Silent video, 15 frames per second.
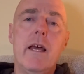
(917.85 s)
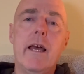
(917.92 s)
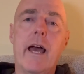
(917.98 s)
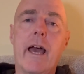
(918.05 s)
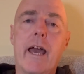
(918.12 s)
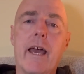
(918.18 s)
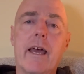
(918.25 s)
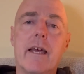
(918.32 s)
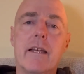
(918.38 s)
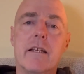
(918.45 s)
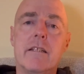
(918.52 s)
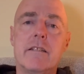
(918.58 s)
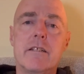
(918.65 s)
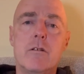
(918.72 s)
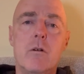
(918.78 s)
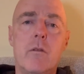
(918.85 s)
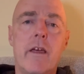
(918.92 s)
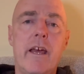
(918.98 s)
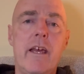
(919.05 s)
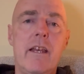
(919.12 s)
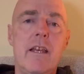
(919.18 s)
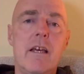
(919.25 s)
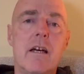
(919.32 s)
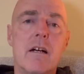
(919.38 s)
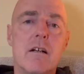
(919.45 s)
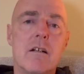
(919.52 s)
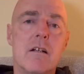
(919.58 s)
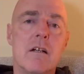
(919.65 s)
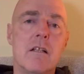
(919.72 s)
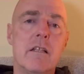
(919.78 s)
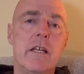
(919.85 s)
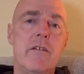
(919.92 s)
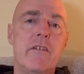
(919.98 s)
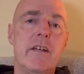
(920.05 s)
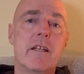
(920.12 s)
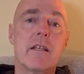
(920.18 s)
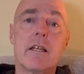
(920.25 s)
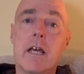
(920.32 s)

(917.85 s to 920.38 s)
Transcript: And until then, I'll leave it.